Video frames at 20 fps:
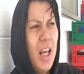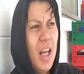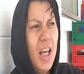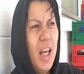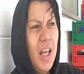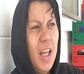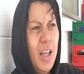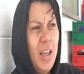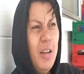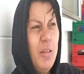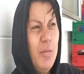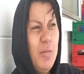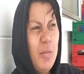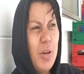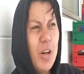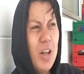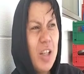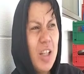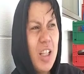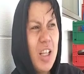
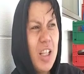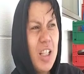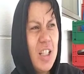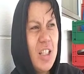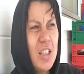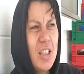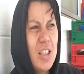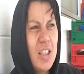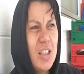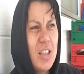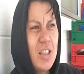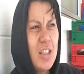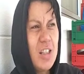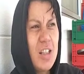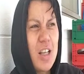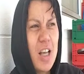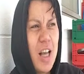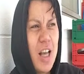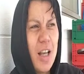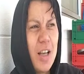I guess
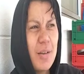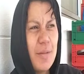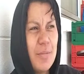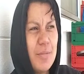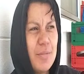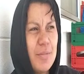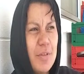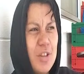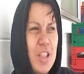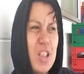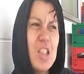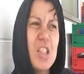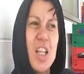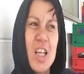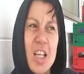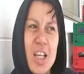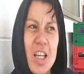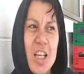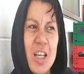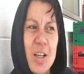just
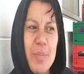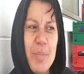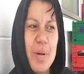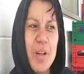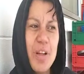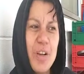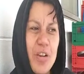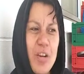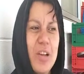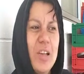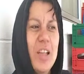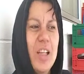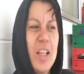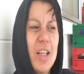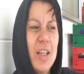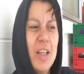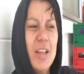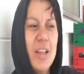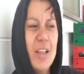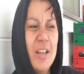thinking a bit
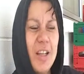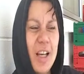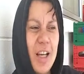earlier,